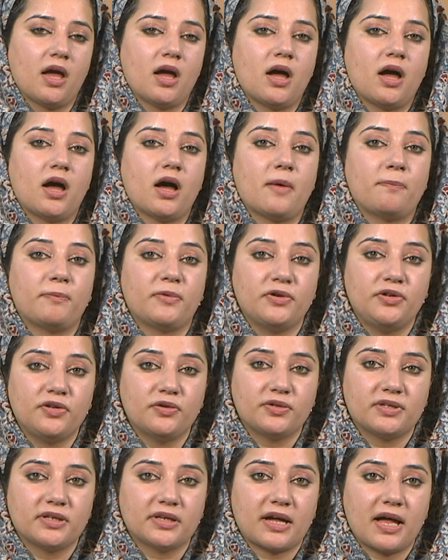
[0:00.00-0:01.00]
A
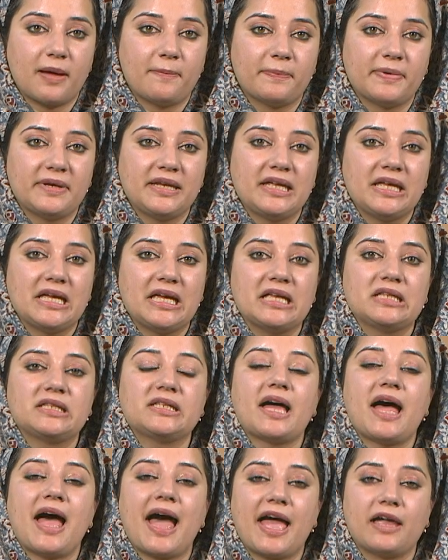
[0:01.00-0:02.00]
producer company is a
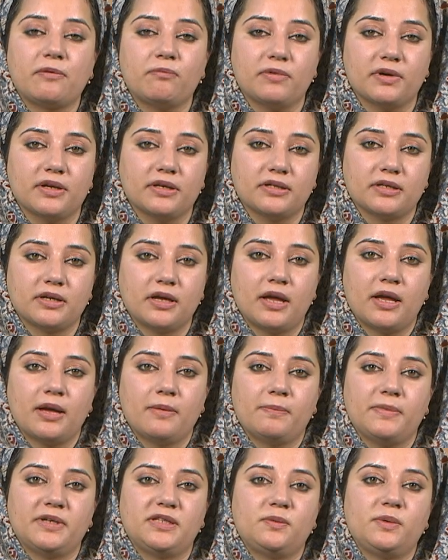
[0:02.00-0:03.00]
hybrid
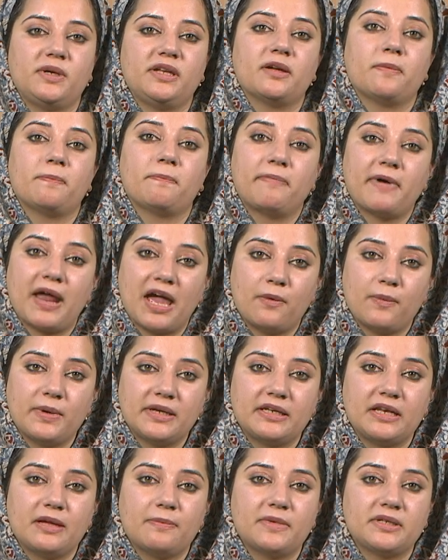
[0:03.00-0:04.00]
between a private
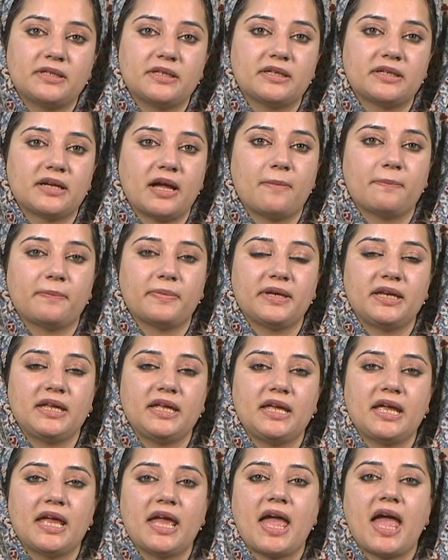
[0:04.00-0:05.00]
limited company
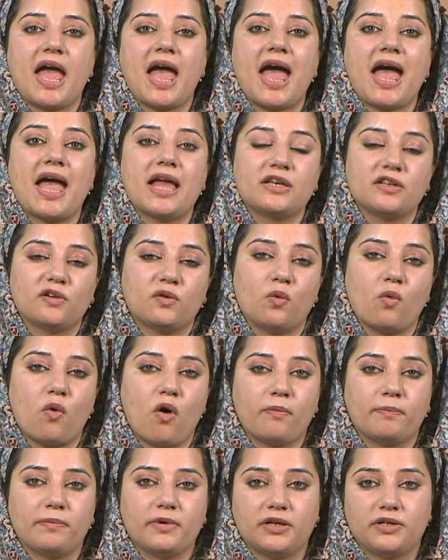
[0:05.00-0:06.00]
and a
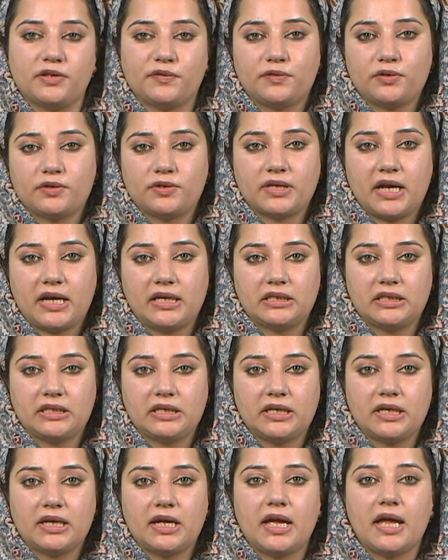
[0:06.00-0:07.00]
cooperative society.
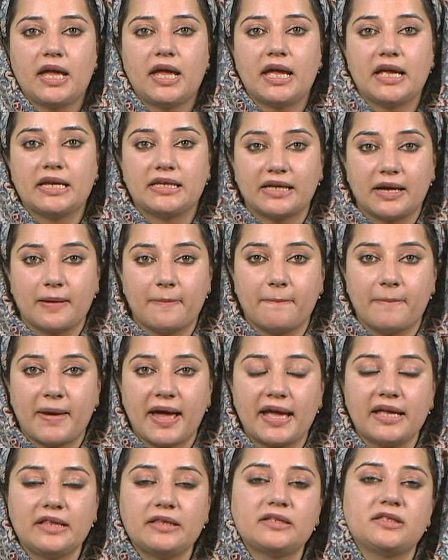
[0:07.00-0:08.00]
It
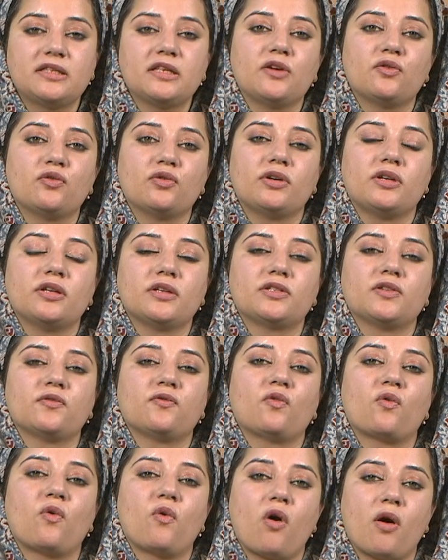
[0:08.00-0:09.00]
combines the goodness of
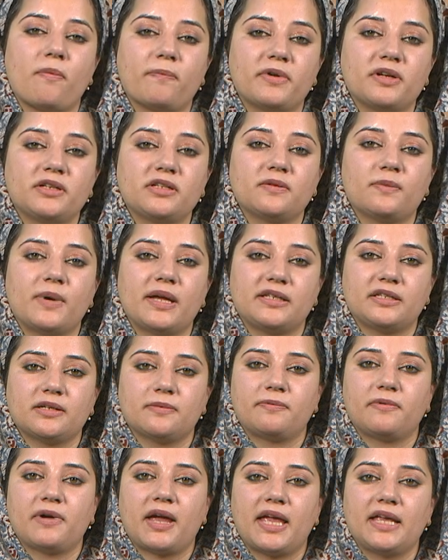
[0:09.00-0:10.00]
cooperative
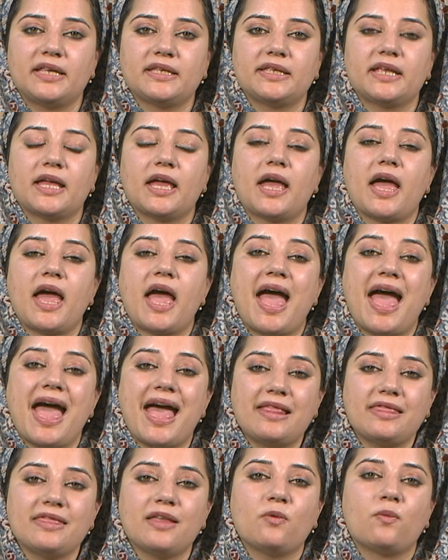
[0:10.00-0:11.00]
enterprise
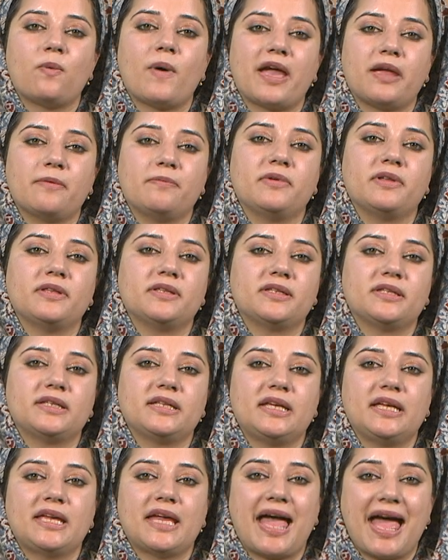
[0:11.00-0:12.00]
and the
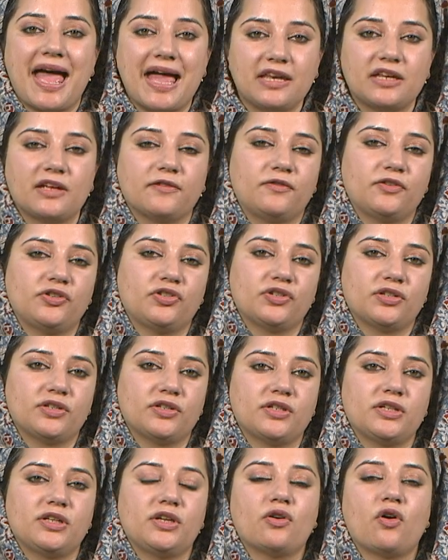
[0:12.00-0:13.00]
vibrancy and
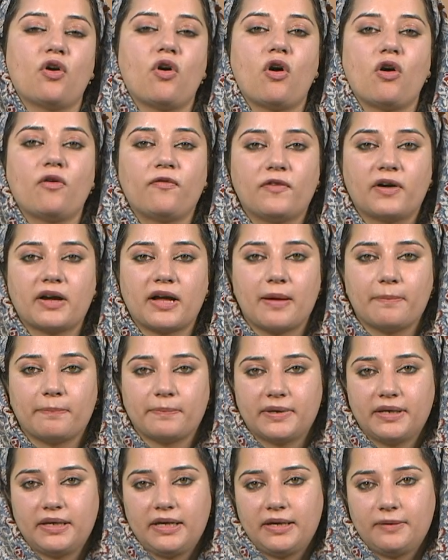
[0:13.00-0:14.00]
efficiency of a
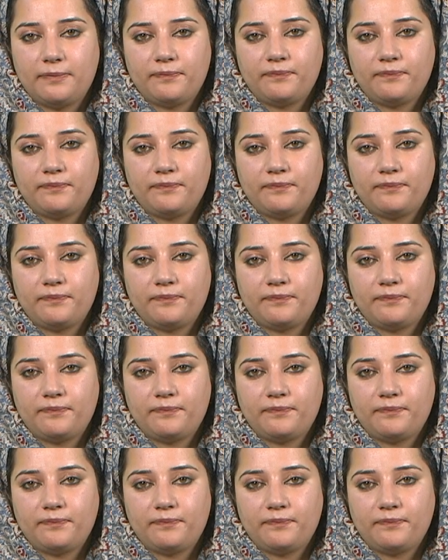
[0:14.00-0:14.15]
company.